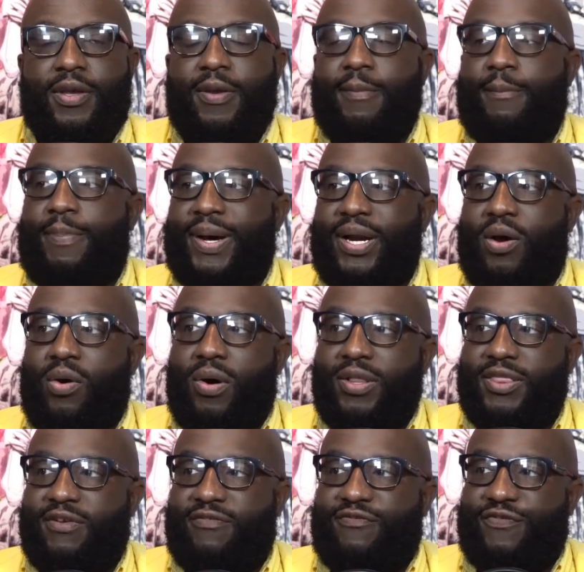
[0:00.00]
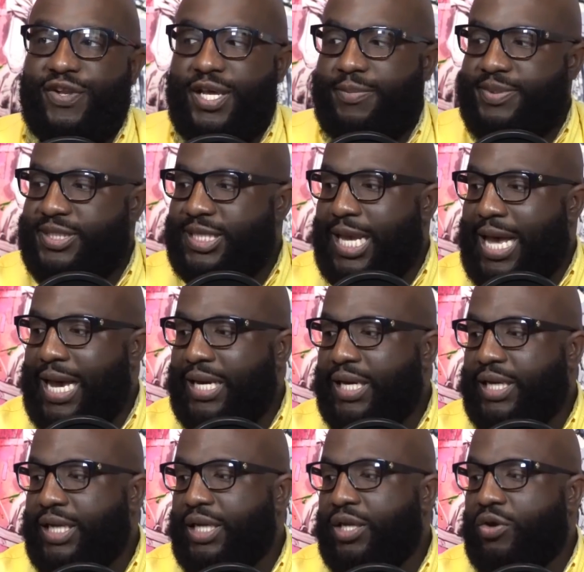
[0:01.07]
But on the flip side of
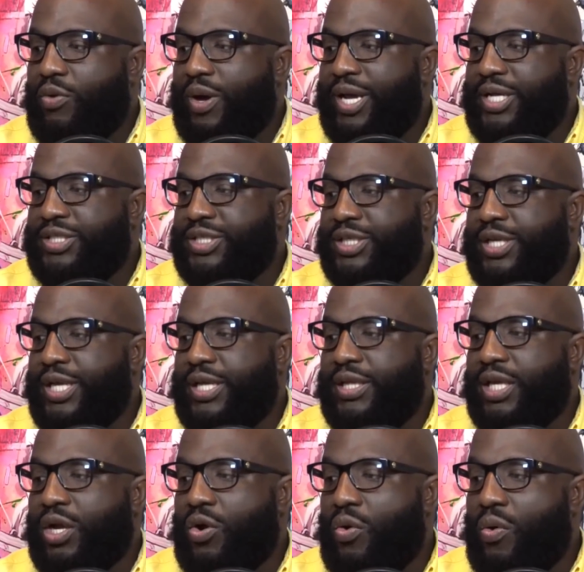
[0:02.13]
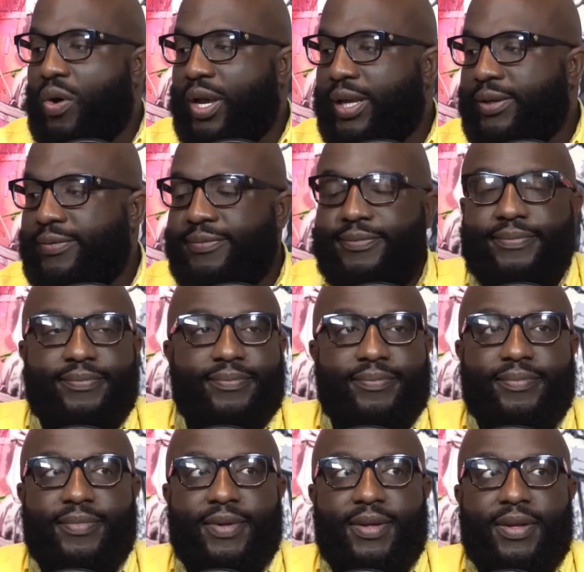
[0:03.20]
the equation in the coin,
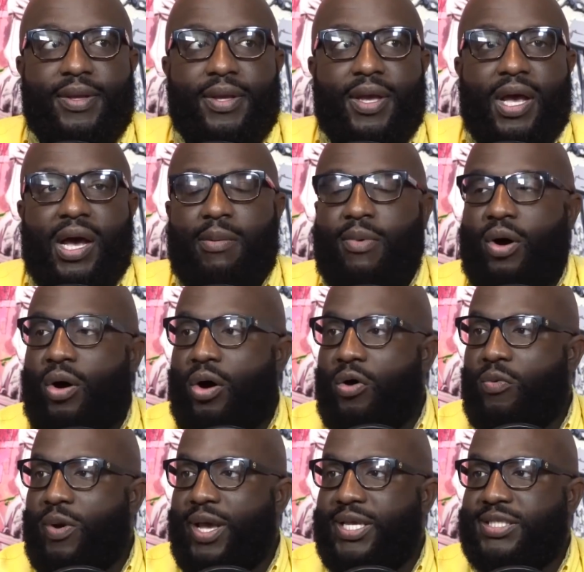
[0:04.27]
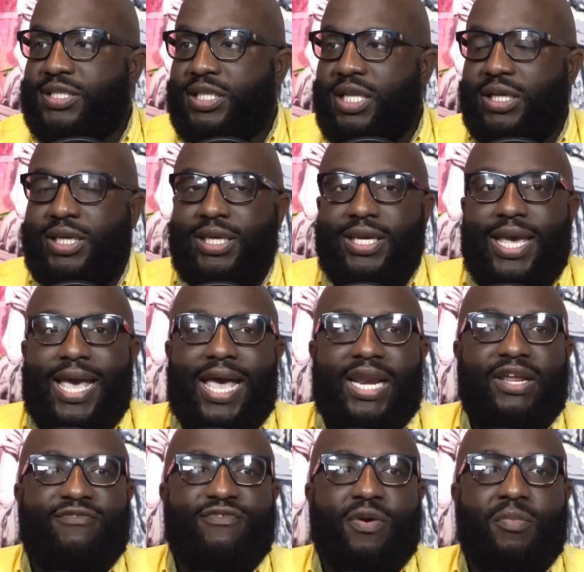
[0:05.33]
I'm always looking at it
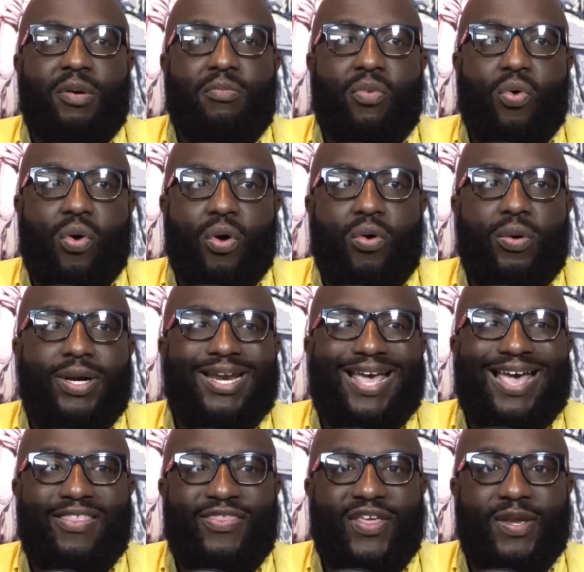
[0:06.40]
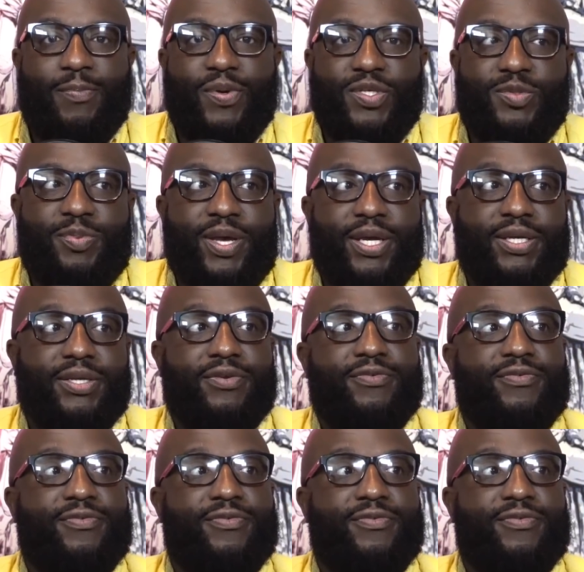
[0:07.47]
from a moral and ethic perspective.